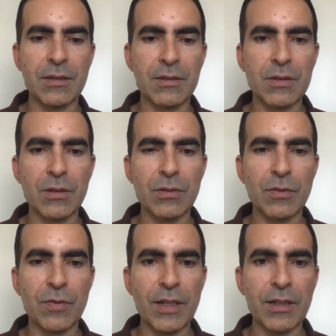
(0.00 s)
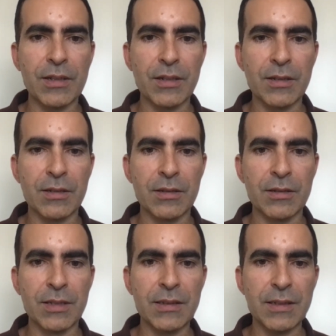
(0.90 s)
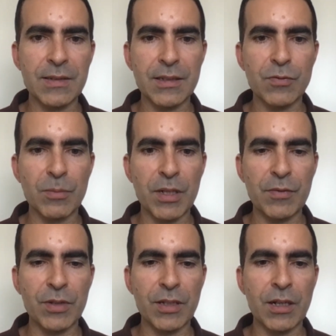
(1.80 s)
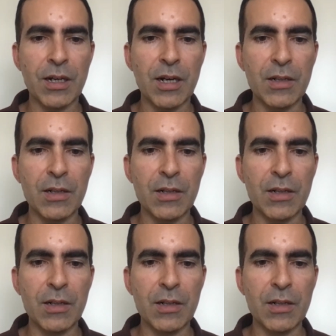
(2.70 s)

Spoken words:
sort of like data sets from Africa